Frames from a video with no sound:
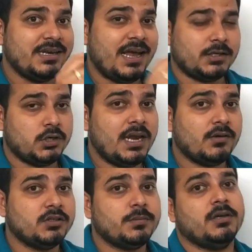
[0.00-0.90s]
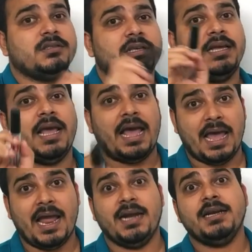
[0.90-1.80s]
natural language processing
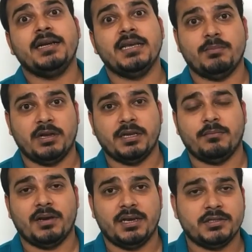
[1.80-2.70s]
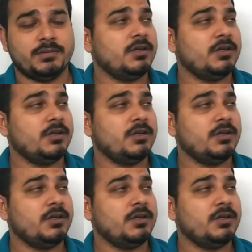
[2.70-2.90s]
and in deep learning playlist,